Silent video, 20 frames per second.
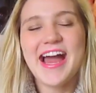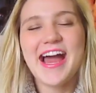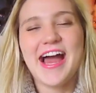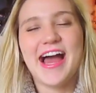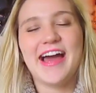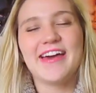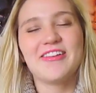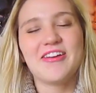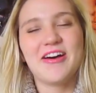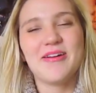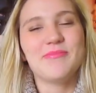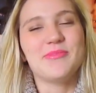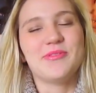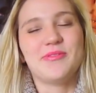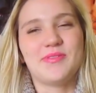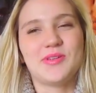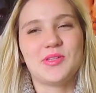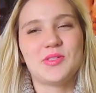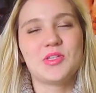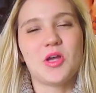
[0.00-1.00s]
I love
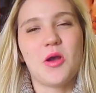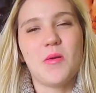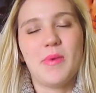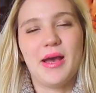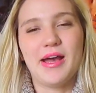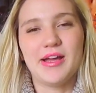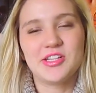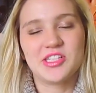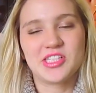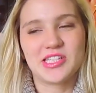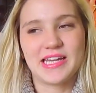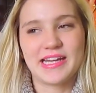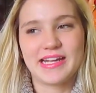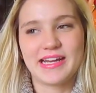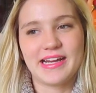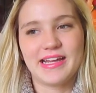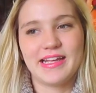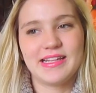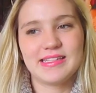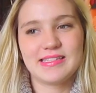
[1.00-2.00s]
movies so much.
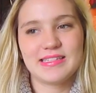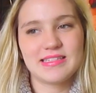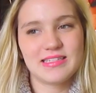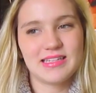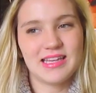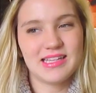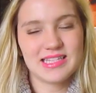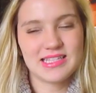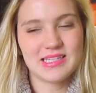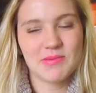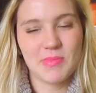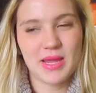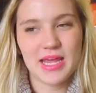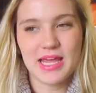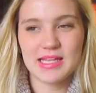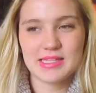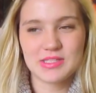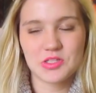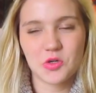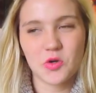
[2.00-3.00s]
Like,
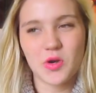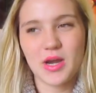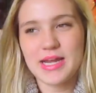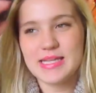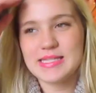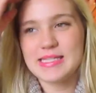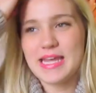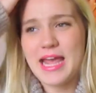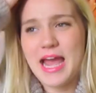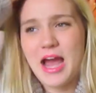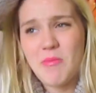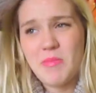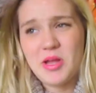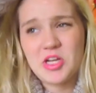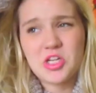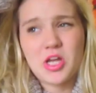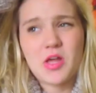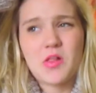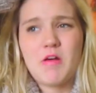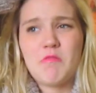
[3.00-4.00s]
it's crazy how
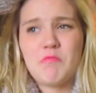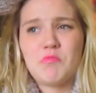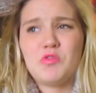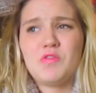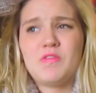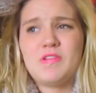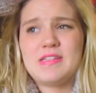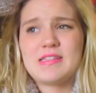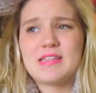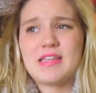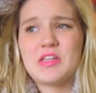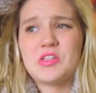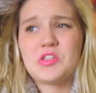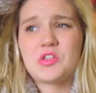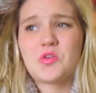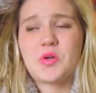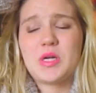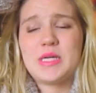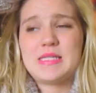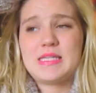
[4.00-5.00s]
much I love movies, and it's
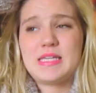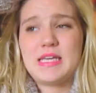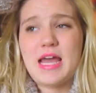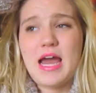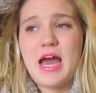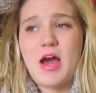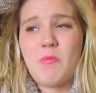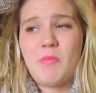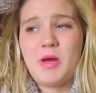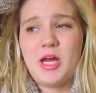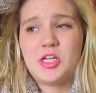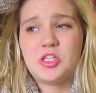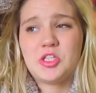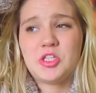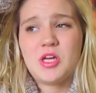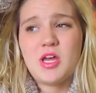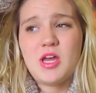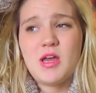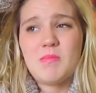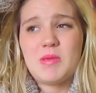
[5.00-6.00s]
crazy how
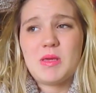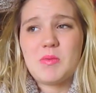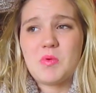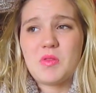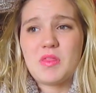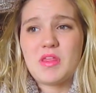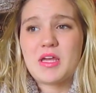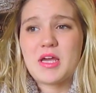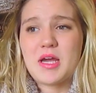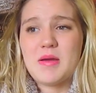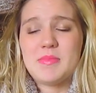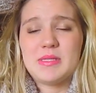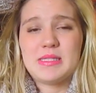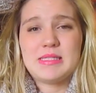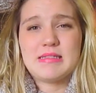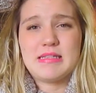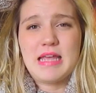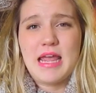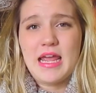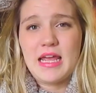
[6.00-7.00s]
much people think I'm
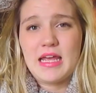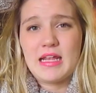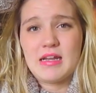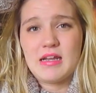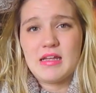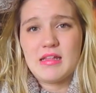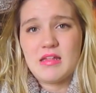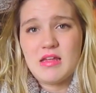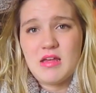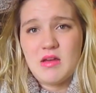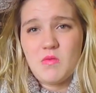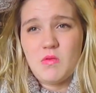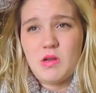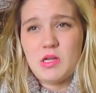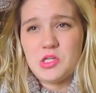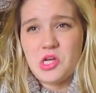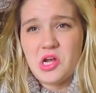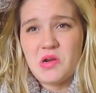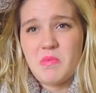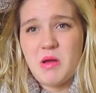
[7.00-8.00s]
insane when
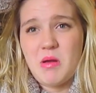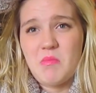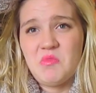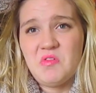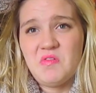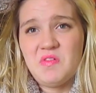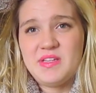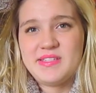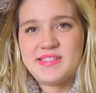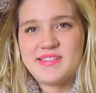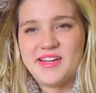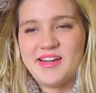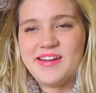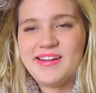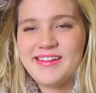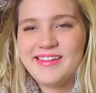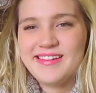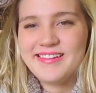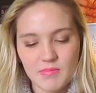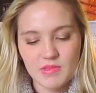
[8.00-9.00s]
I talk about movies.
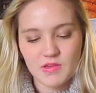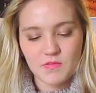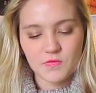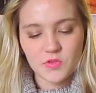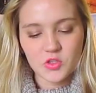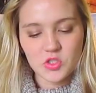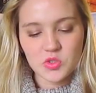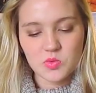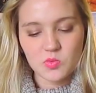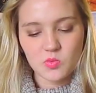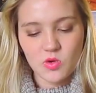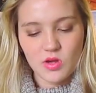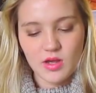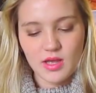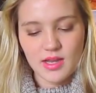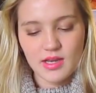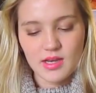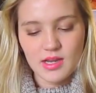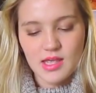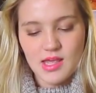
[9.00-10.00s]
The first
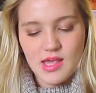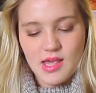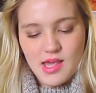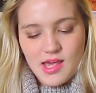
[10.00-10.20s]
one,